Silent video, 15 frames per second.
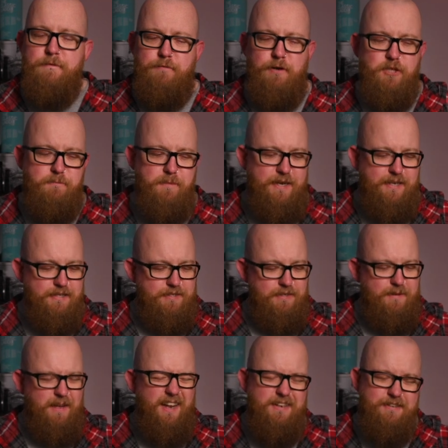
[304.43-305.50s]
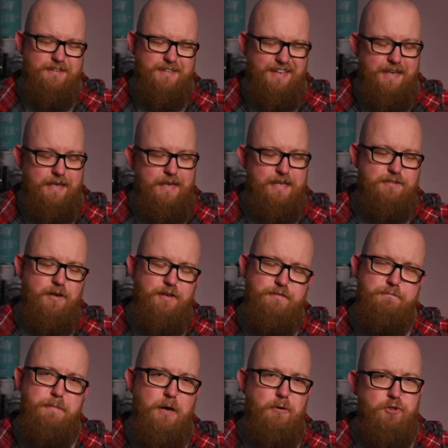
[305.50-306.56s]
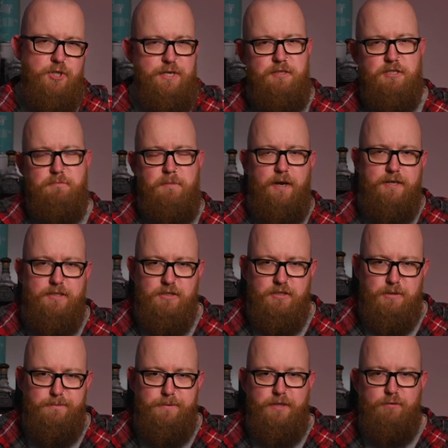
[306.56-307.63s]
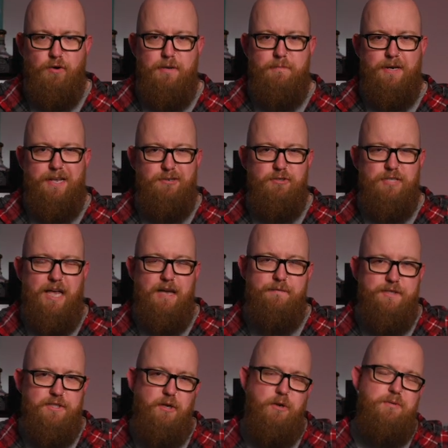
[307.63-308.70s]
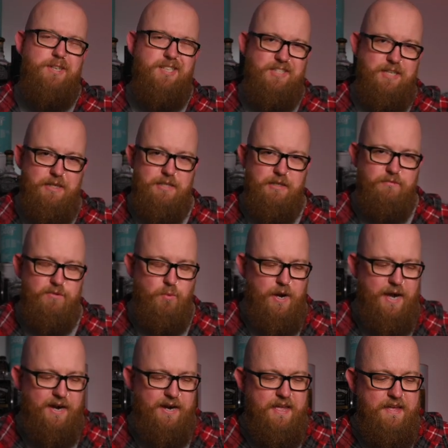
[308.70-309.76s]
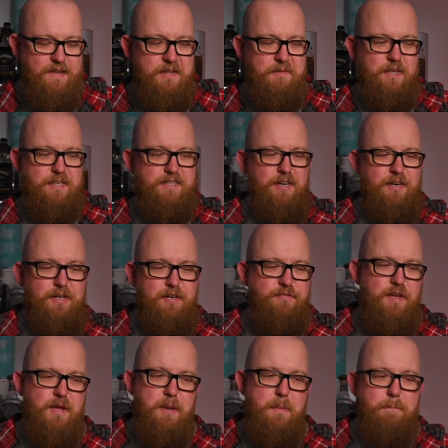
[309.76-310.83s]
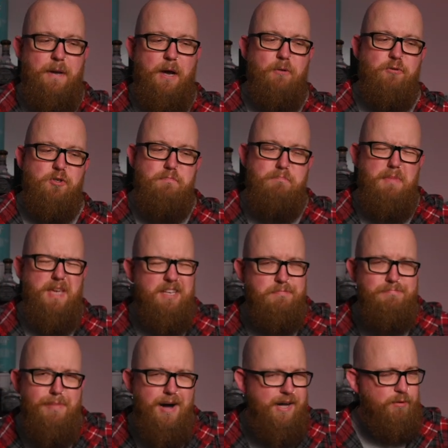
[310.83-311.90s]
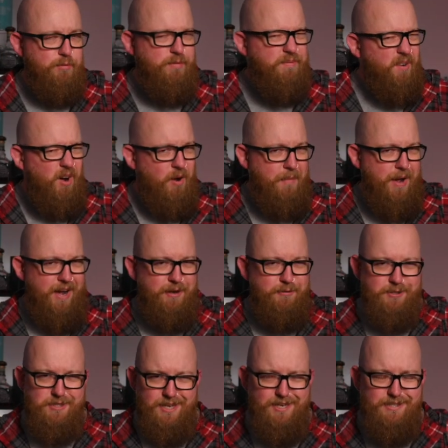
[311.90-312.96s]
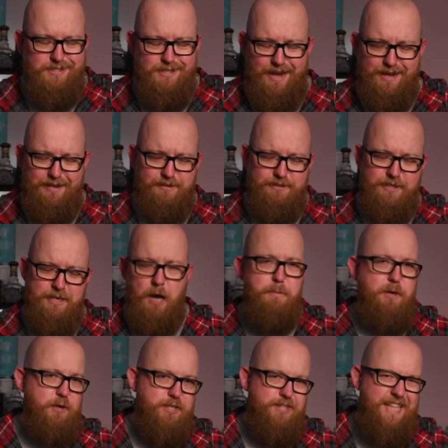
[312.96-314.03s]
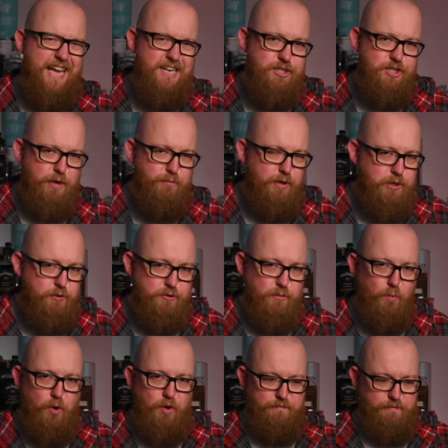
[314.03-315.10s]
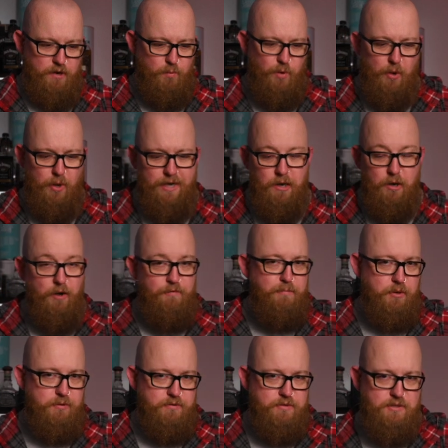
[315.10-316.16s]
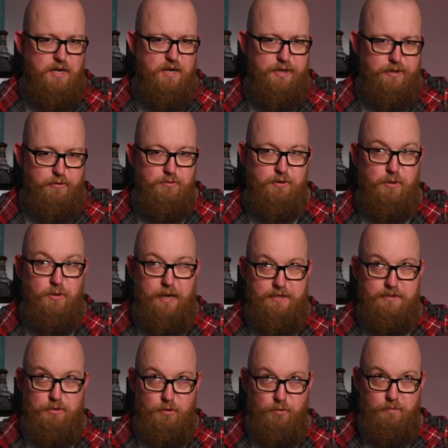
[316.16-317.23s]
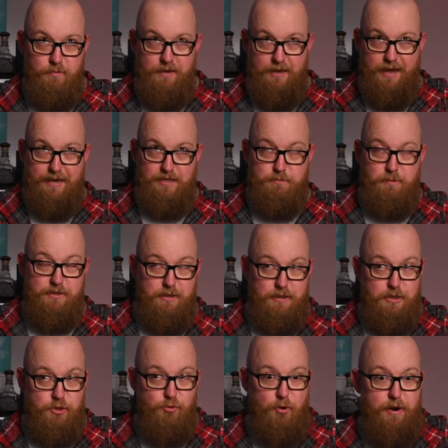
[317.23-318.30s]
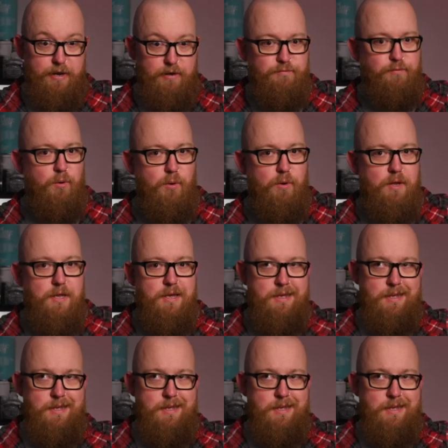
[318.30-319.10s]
French beers, and it's kind of Belgian inspired to some degree, but it just have its own distinctive twang. It's kind of Belgian meets mild farmhouse yeast, and I'll be honest, that generally doesn't work very well in a lot of modern styles unless you're explicitly trying for,